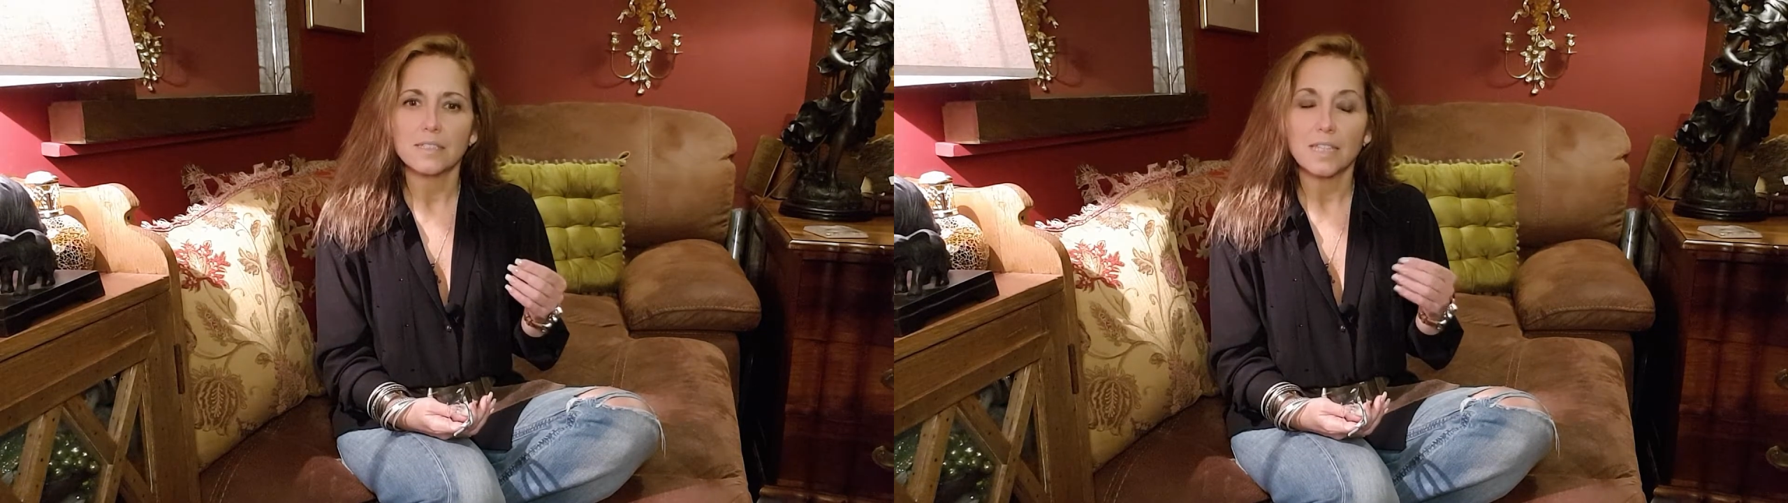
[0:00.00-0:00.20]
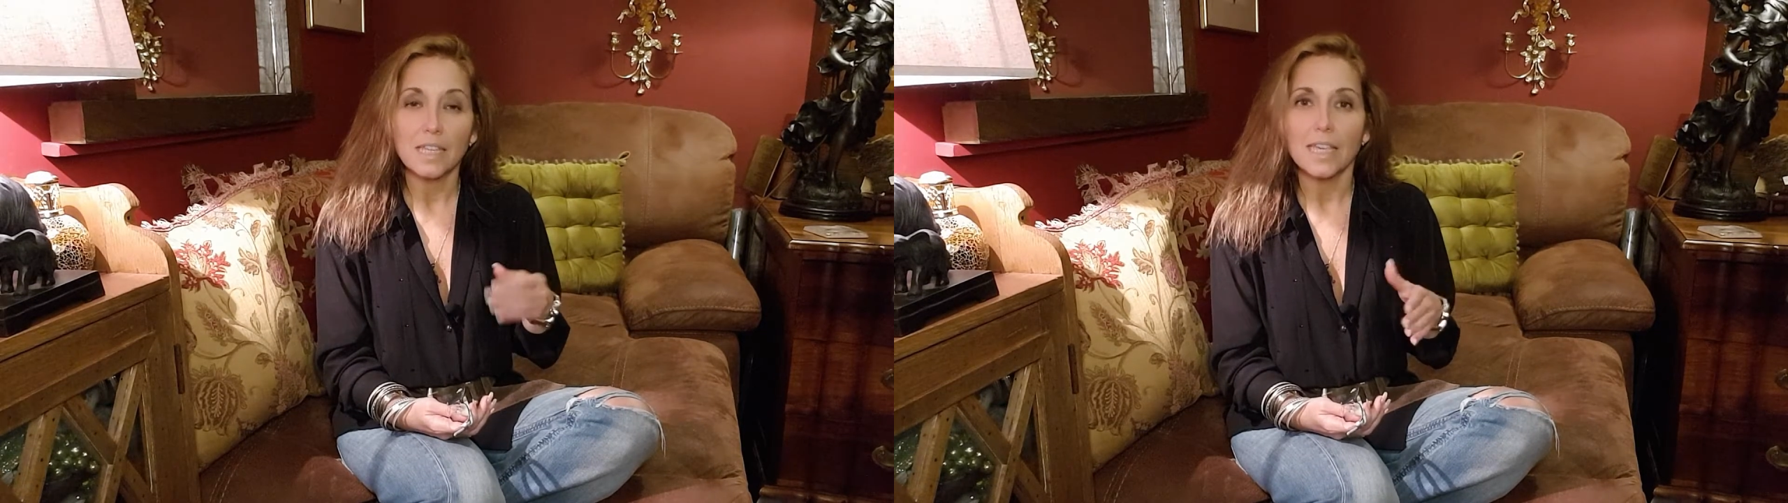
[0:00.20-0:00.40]

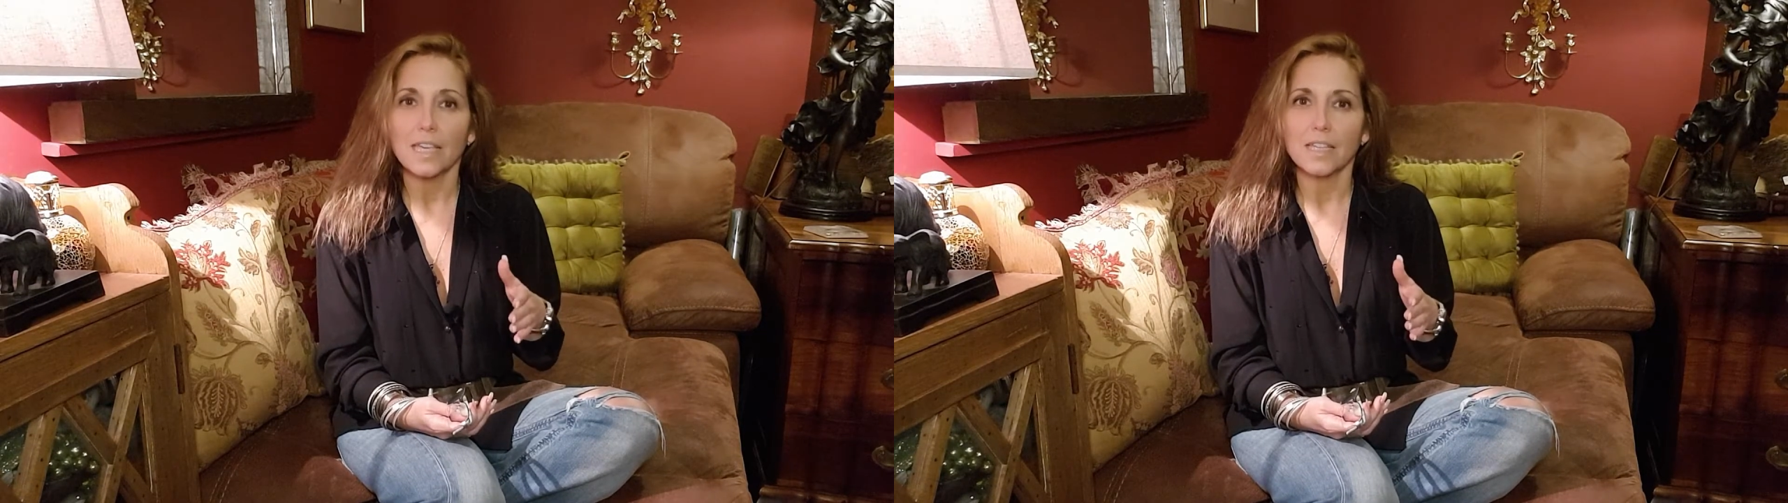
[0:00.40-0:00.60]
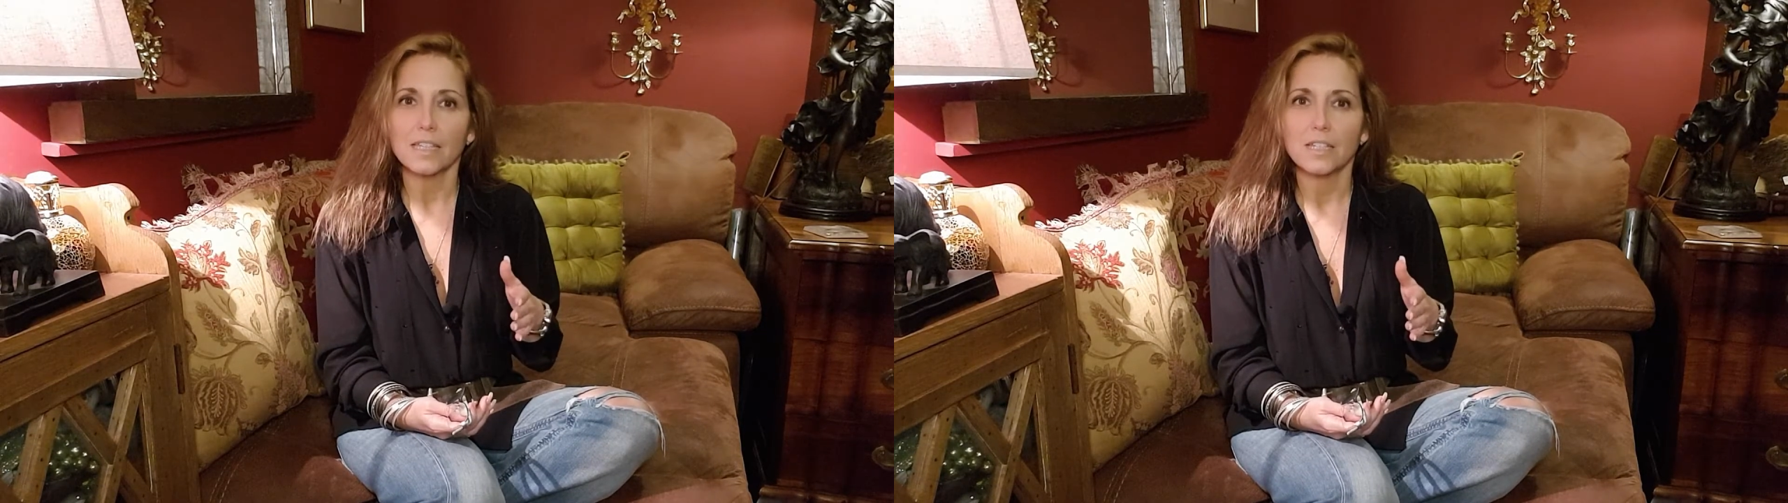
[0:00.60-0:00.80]

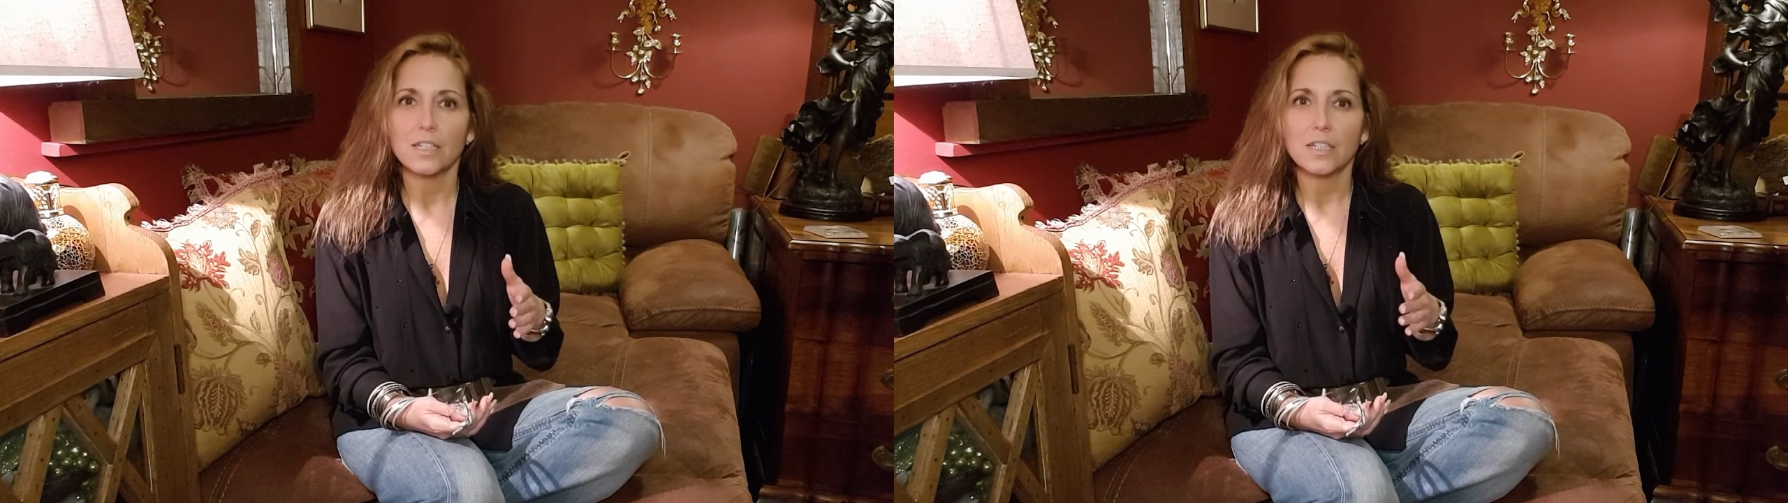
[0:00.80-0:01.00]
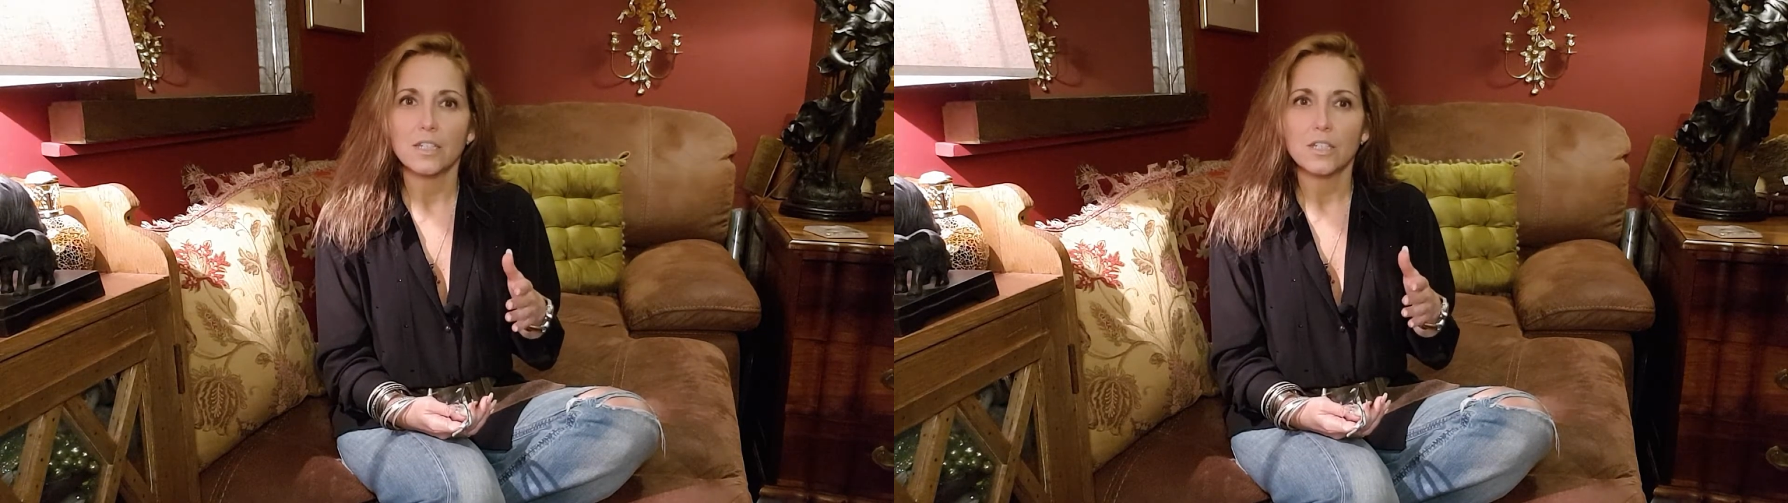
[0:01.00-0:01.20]
kick
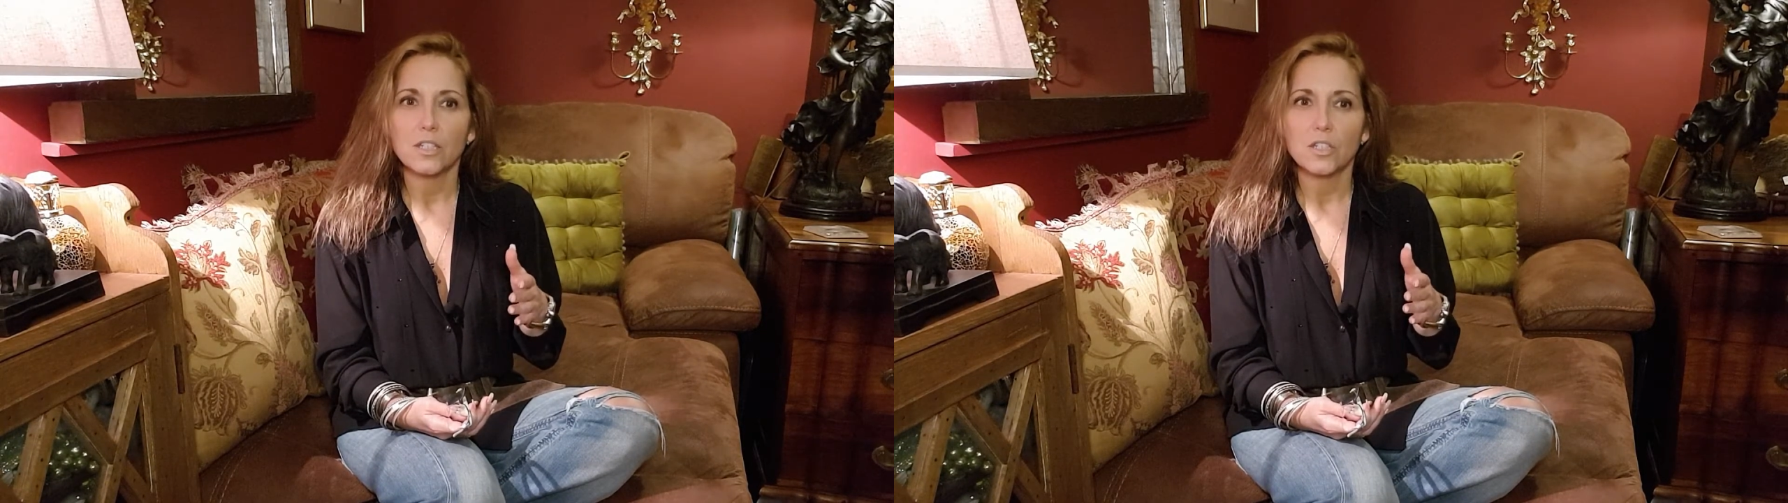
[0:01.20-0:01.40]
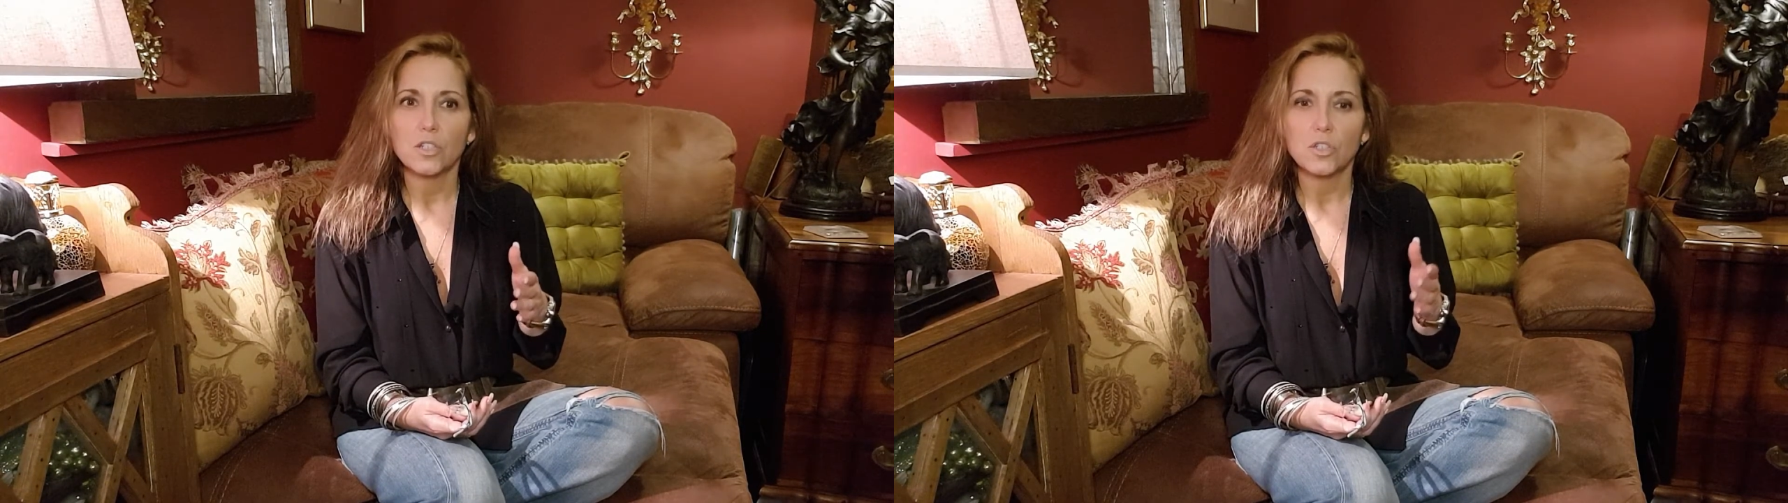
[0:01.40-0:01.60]

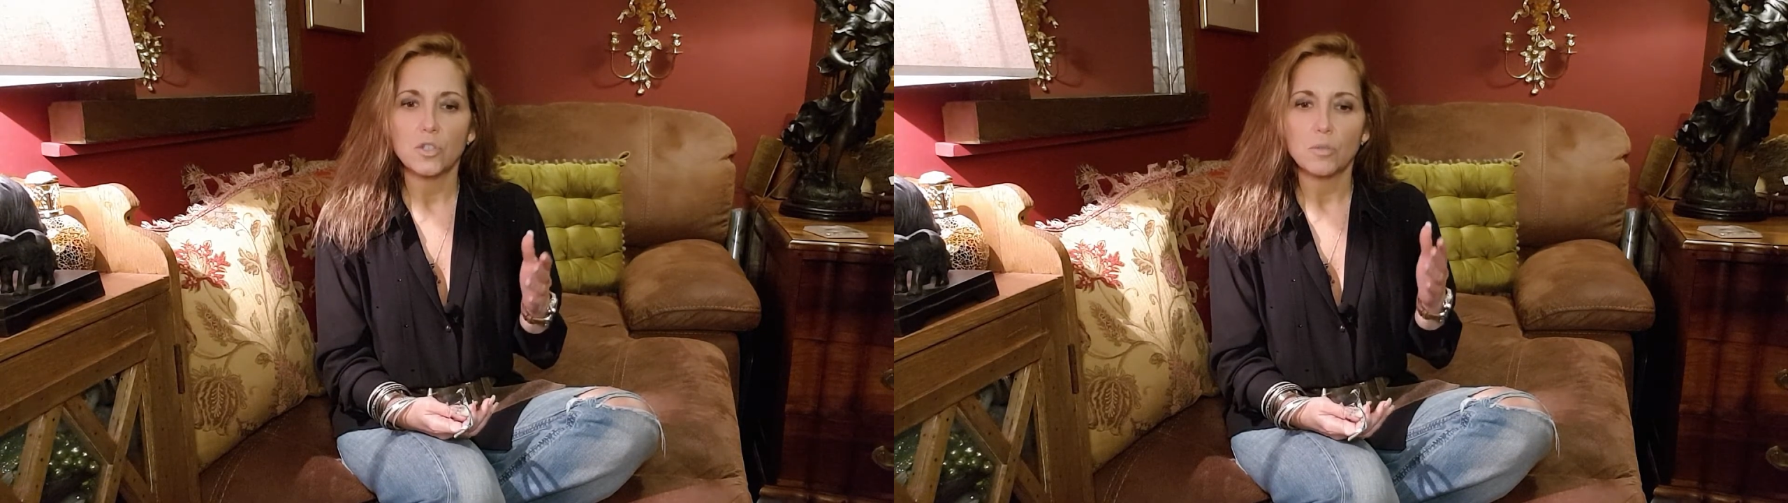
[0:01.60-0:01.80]
to